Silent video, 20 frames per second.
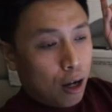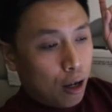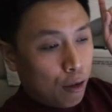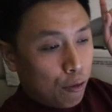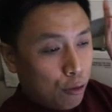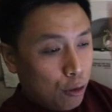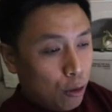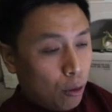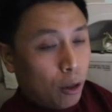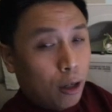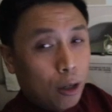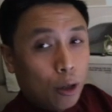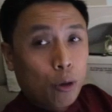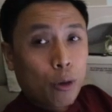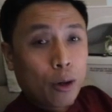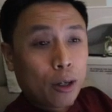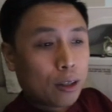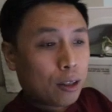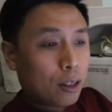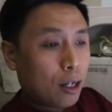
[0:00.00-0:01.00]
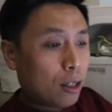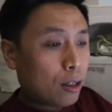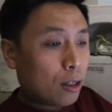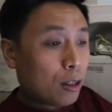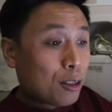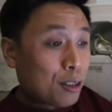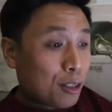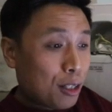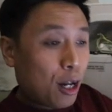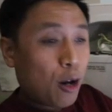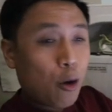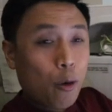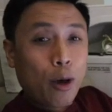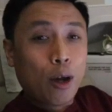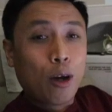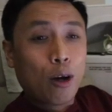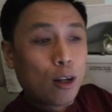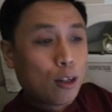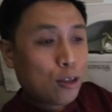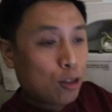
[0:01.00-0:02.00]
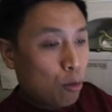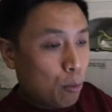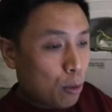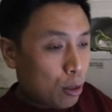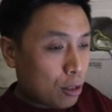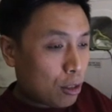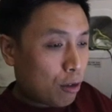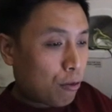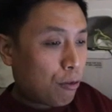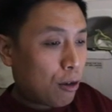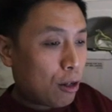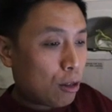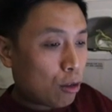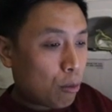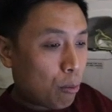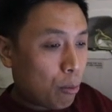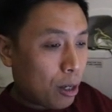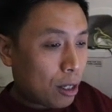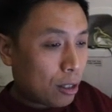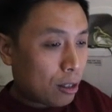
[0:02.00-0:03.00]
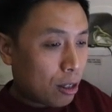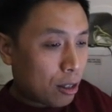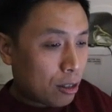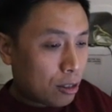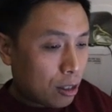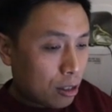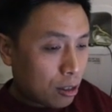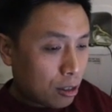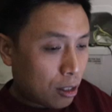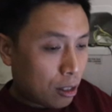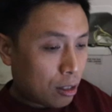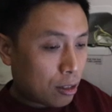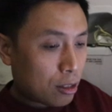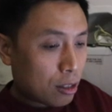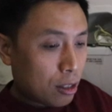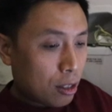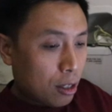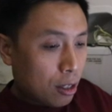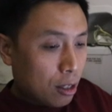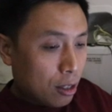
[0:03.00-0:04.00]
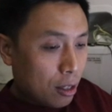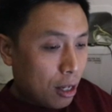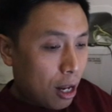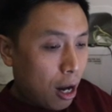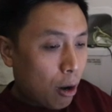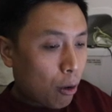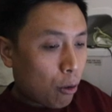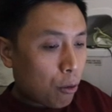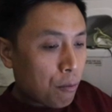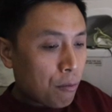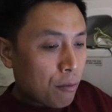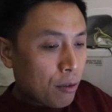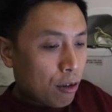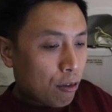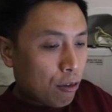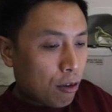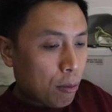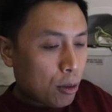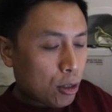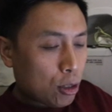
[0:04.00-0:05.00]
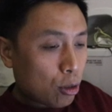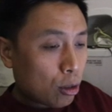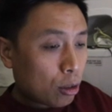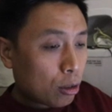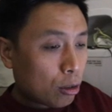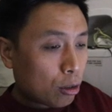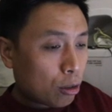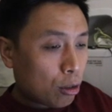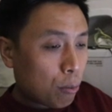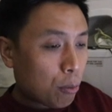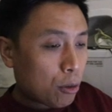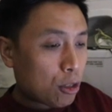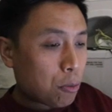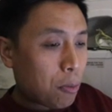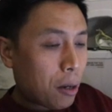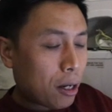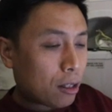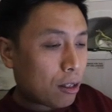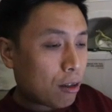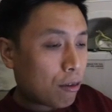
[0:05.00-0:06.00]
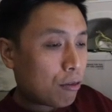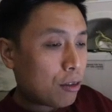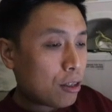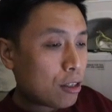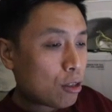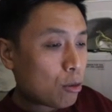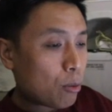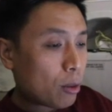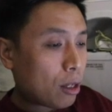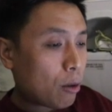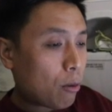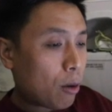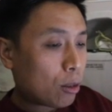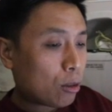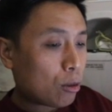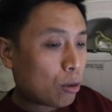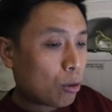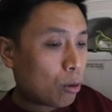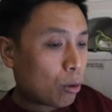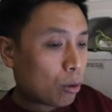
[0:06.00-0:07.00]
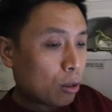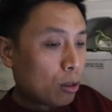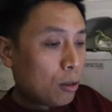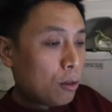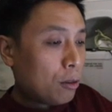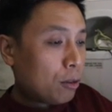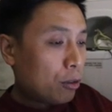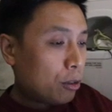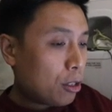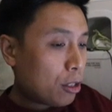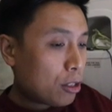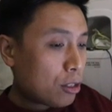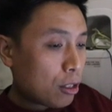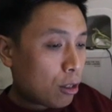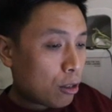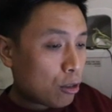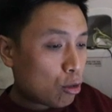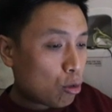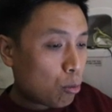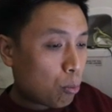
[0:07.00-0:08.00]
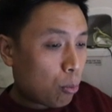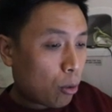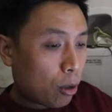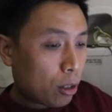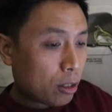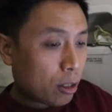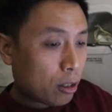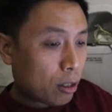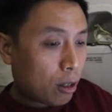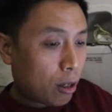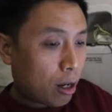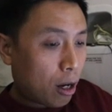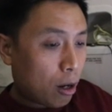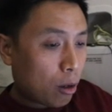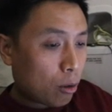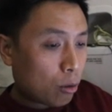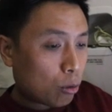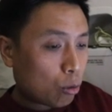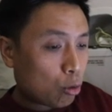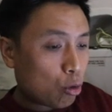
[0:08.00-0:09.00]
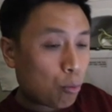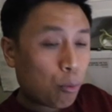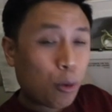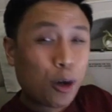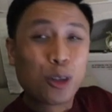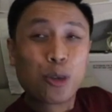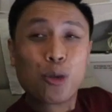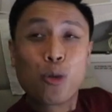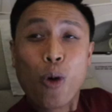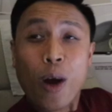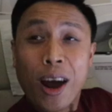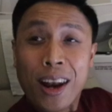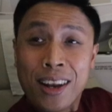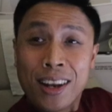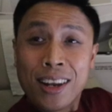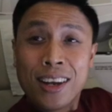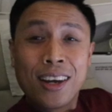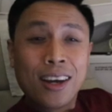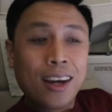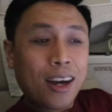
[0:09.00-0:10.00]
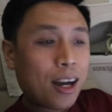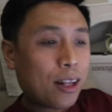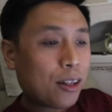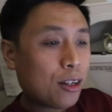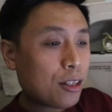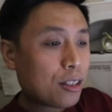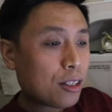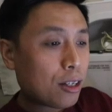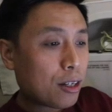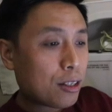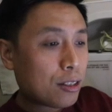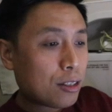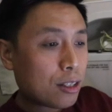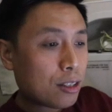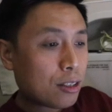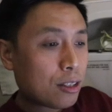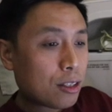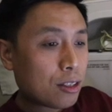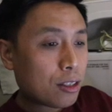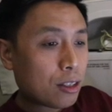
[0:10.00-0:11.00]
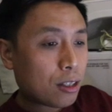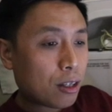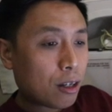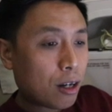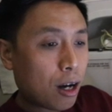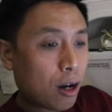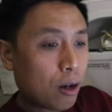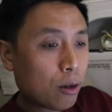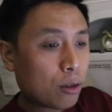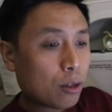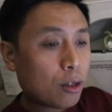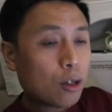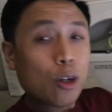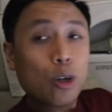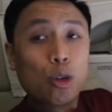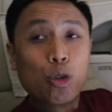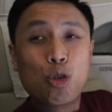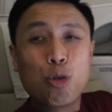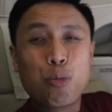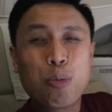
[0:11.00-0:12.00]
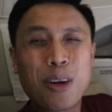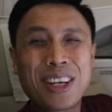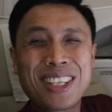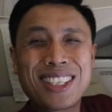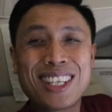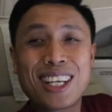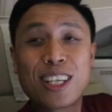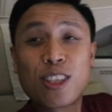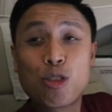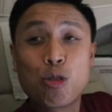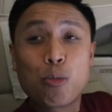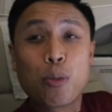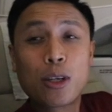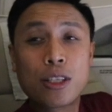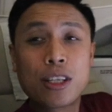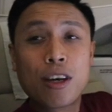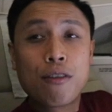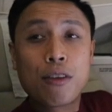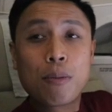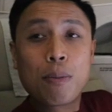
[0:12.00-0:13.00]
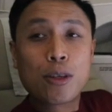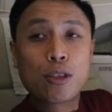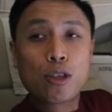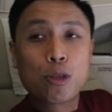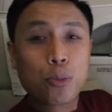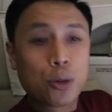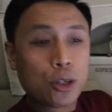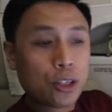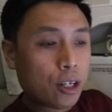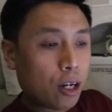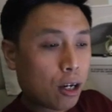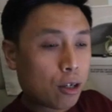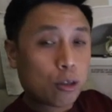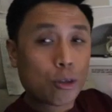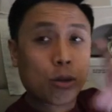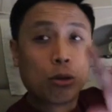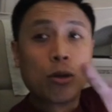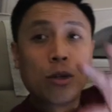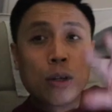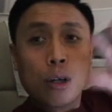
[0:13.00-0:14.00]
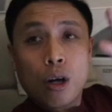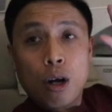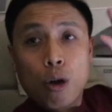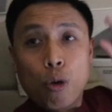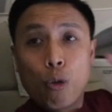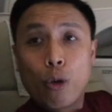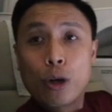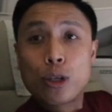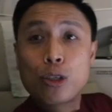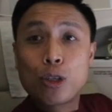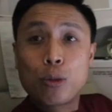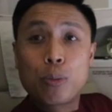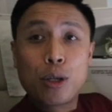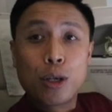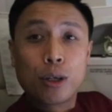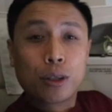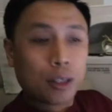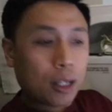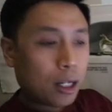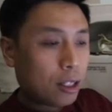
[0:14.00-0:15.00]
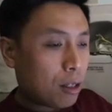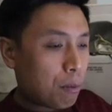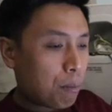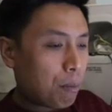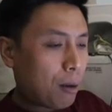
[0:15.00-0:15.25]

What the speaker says: If you are a quick trader, stay away also because it failed to break the resistance. Now, from a shorter term perspective, this is what I want to note. There's a support at around 2.1. There's a resistance at around 2.6, 2.7 pesos per share. So what should be your trading